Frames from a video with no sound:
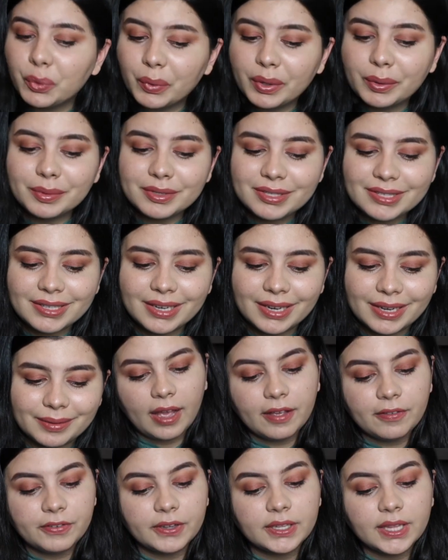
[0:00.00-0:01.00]
We will see.
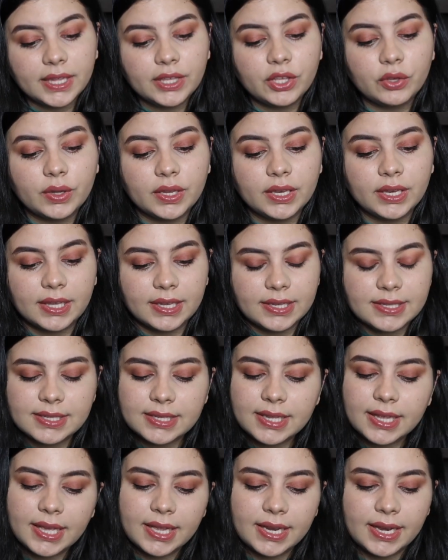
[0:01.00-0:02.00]
I feel like you can
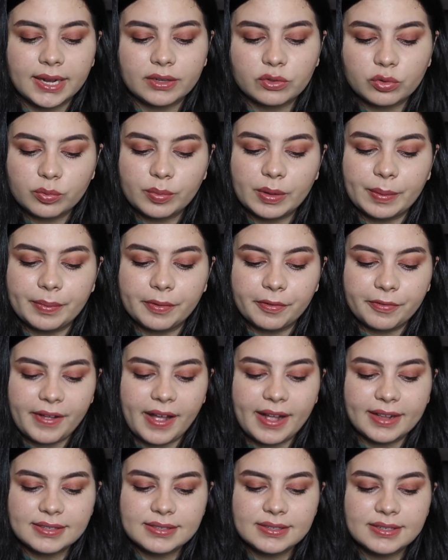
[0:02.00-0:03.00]
easily connect with people
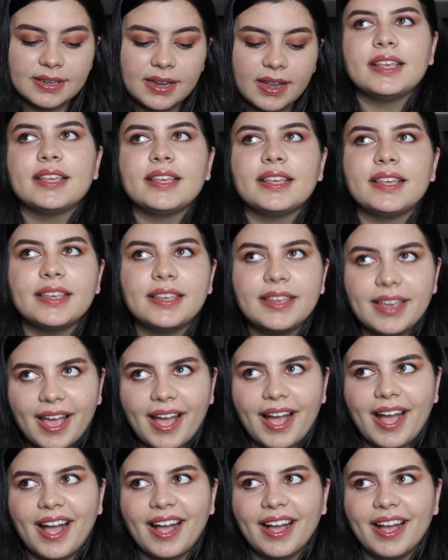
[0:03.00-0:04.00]
fast.
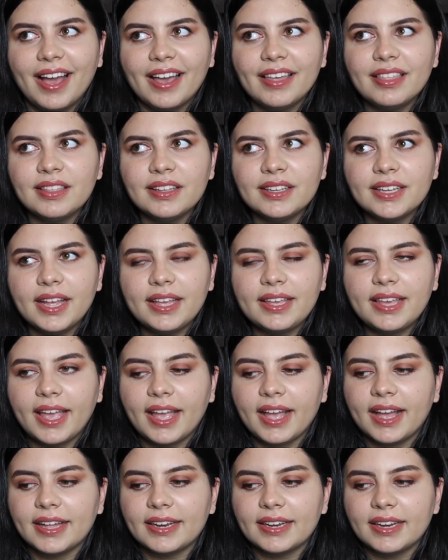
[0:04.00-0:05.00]
Yeah, I think I
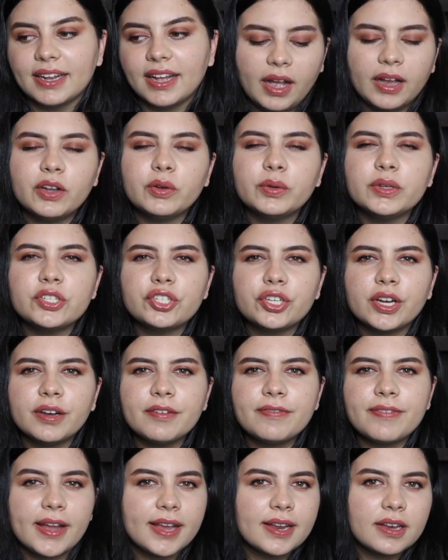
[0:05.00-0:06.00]
can. I always try
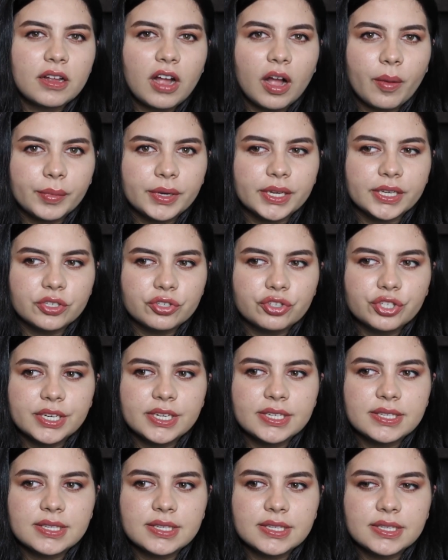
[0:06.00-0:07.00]
to find common
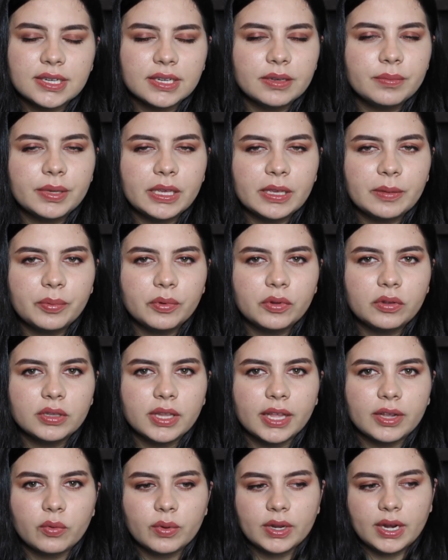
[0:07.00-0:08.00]
interests in people,
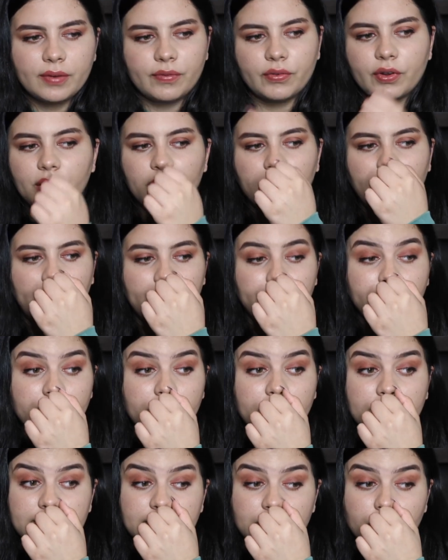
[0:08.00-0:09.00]
like whenever I'm
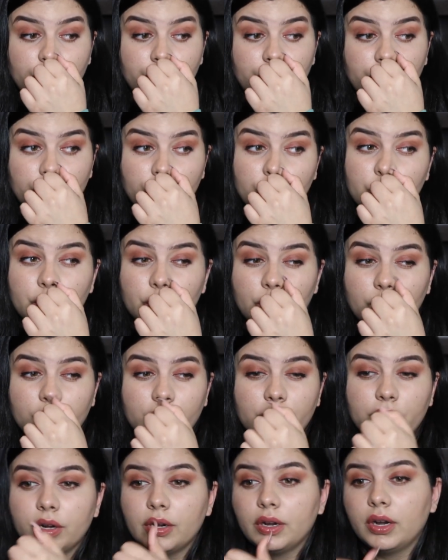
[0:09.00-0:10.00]
meeting someone new
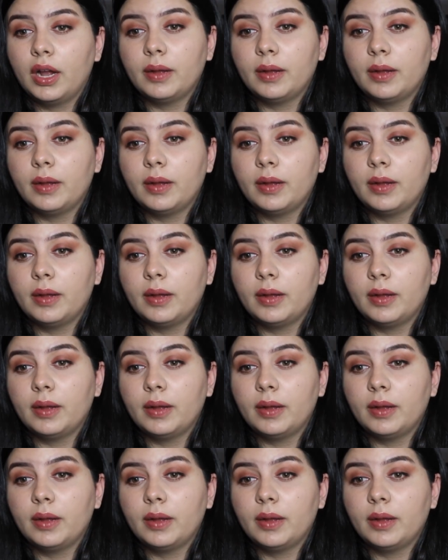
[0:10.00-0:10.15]
or